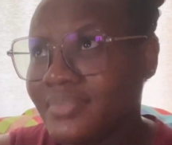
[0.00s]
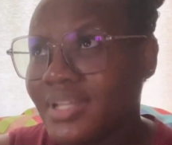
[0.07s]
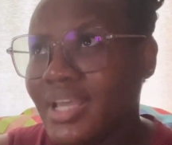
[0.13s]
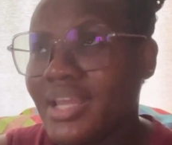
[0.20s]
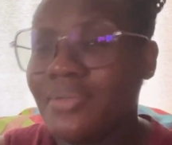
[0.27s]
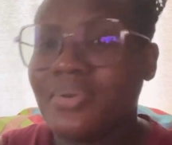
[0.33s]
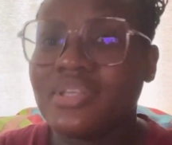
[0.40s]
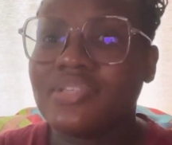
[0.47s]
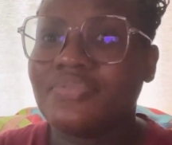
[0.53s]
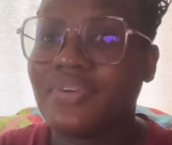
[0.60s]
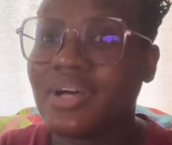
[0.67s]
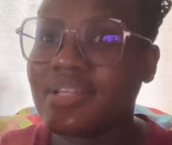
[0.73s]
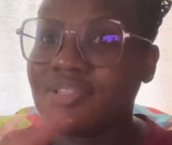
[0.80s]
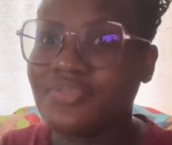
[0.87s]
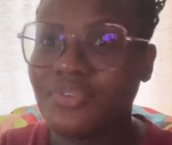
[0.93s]
Anyways,
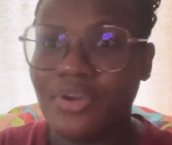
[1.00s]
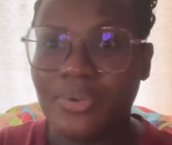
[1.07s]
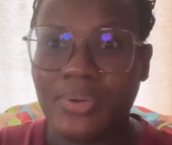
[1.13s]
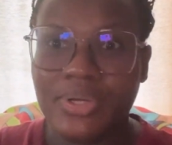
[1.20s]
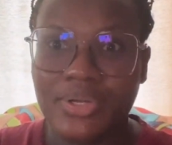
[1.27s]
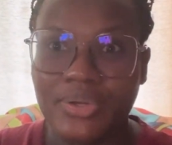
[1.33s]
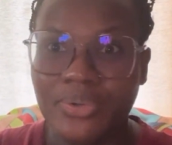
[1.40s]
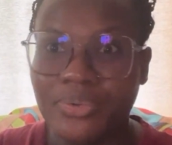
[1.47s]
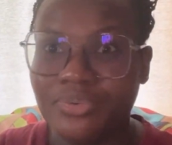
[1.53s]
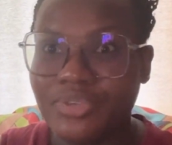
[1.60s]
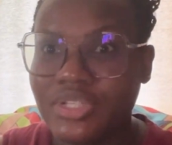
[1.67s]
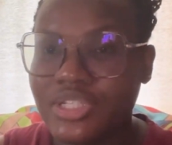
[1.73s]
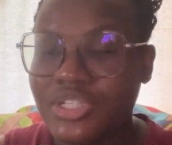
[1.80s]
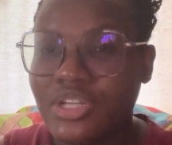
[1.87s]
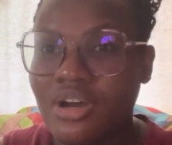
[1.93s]
fast forward now,
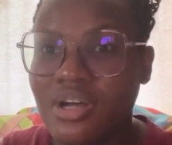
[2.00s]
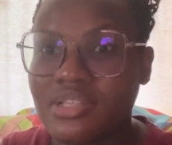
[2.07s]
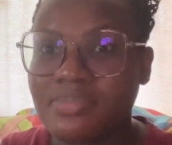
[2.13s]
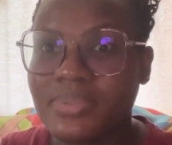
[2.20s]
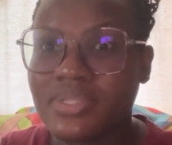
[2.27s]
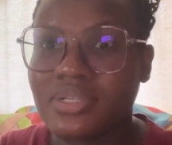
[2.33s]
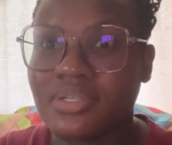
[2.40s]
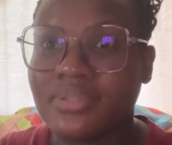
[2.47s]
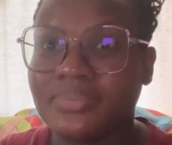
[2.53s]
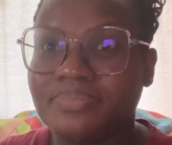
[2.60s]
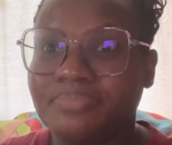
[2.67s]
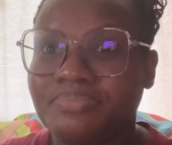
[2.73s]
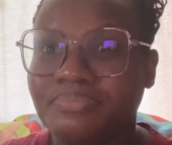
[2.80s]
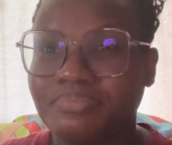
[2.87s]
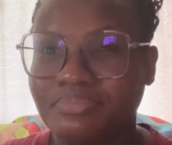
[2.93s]
reach the hospital,
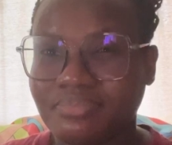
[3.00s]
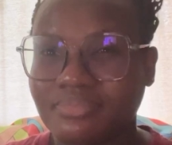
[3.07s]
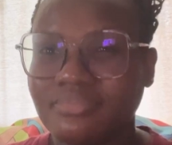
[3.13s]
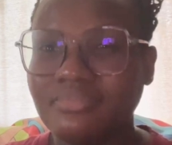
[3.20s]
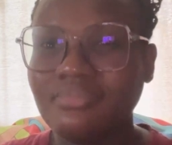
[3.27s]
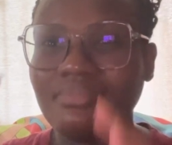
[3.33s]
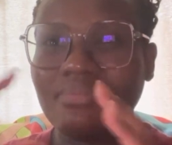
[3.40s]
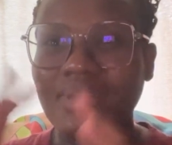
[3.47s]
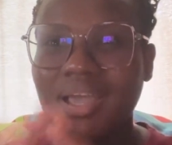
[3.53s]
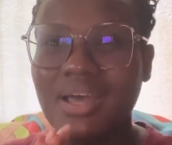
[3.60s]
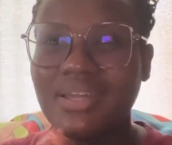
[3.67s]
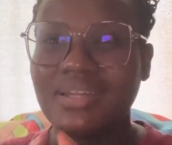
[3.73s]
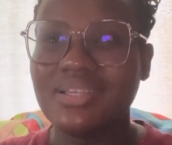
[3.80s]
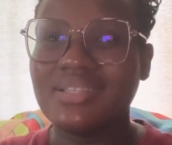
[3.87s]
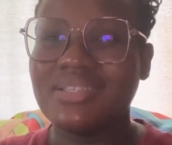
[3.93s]

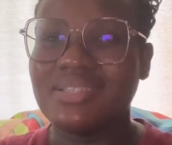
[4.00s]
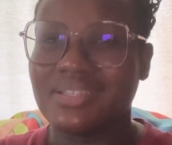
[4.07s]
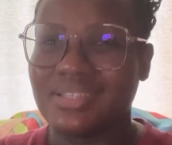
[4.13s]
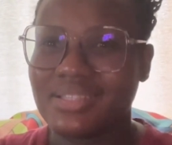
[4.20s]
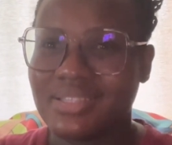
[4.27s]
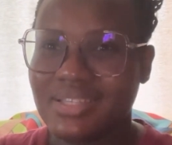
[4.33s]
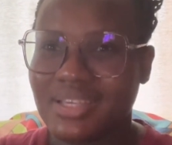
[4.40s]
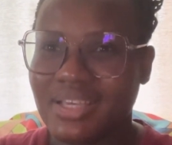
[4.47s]
and this is it.